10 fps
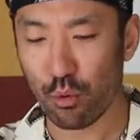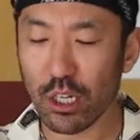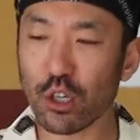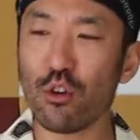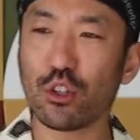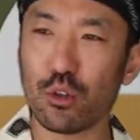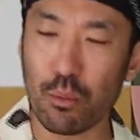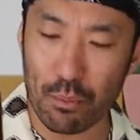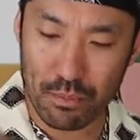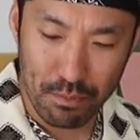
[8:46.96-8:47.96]
we're going
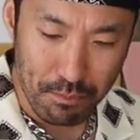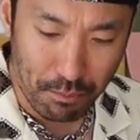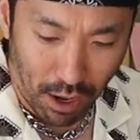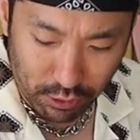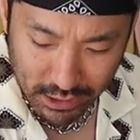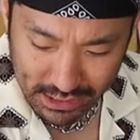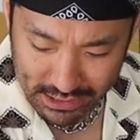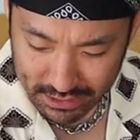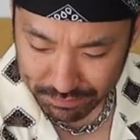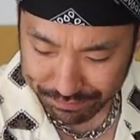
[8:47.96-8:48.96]
to bottle
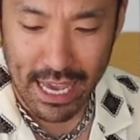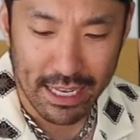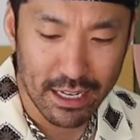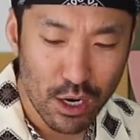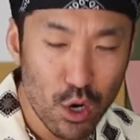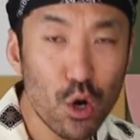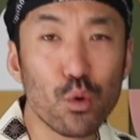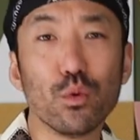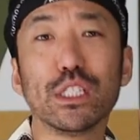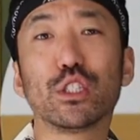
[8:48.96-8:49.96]
this and
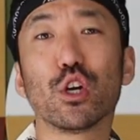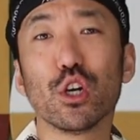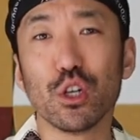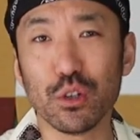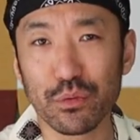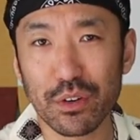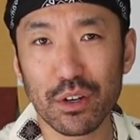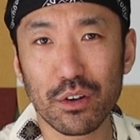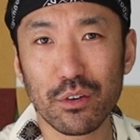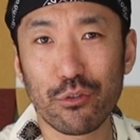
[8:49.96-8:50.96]
reserve
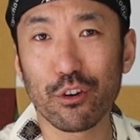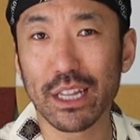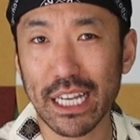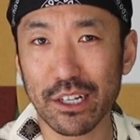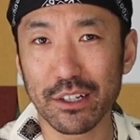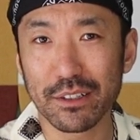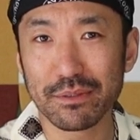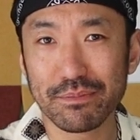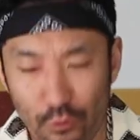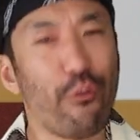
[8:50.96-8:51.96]
for later.
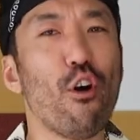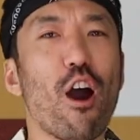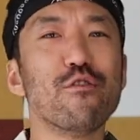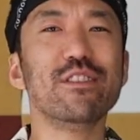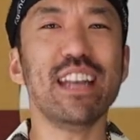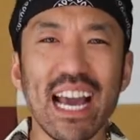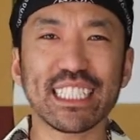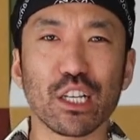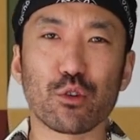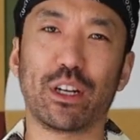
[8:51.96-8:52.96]
For our
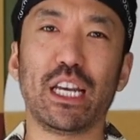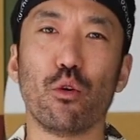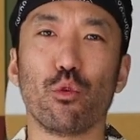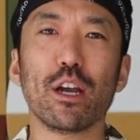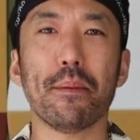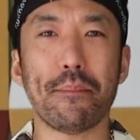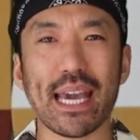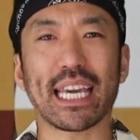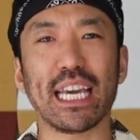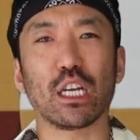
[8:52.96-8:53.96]
next ingredient, we are
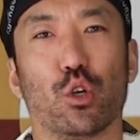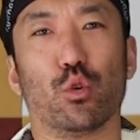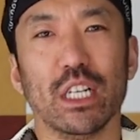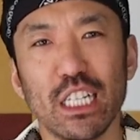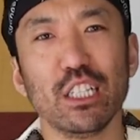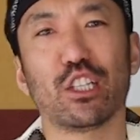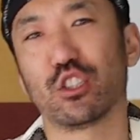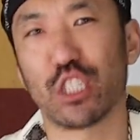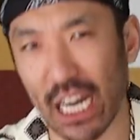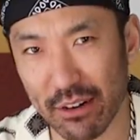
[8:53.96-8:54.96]
making
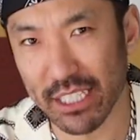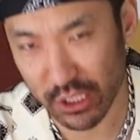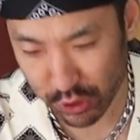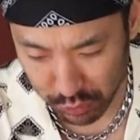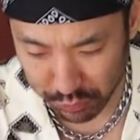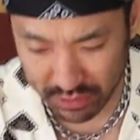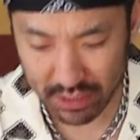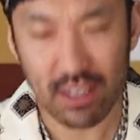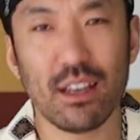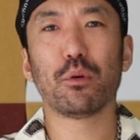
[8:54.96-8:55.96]
grilled cherry
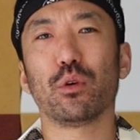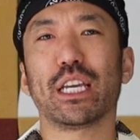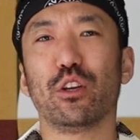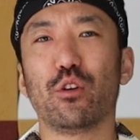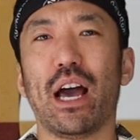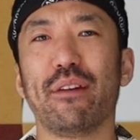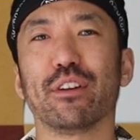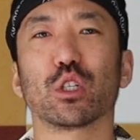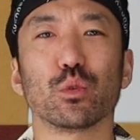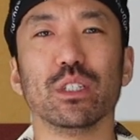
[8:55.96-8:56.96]
juice. But Ricky, you don't have
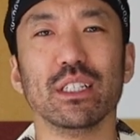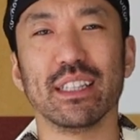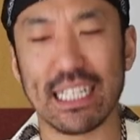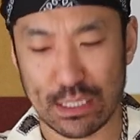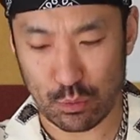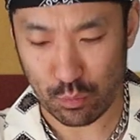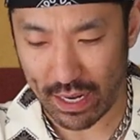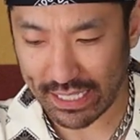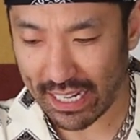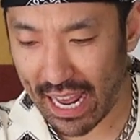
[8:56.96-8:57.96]
a grill. That's
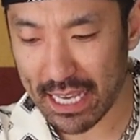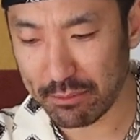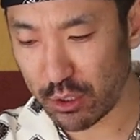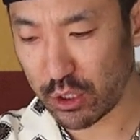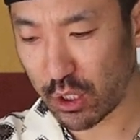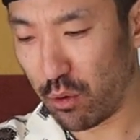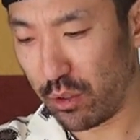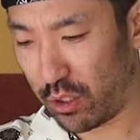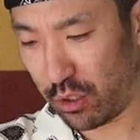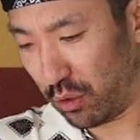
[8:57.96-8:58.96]
right, I am just
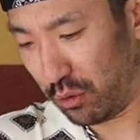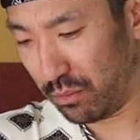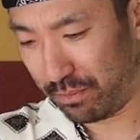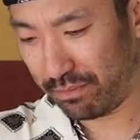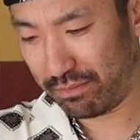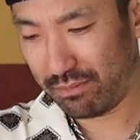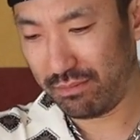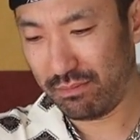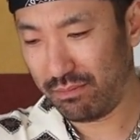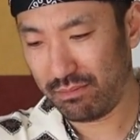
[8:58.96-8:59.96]
going to
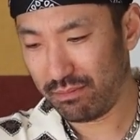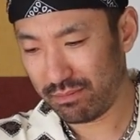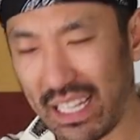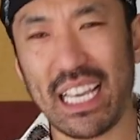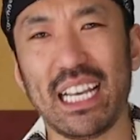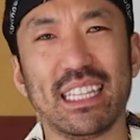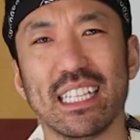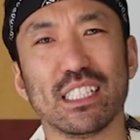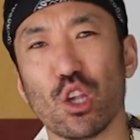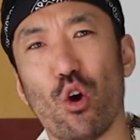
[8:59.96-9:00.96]
heat
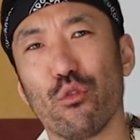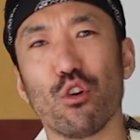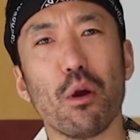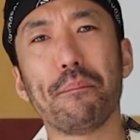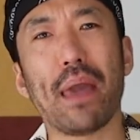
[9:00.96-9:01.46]
this over a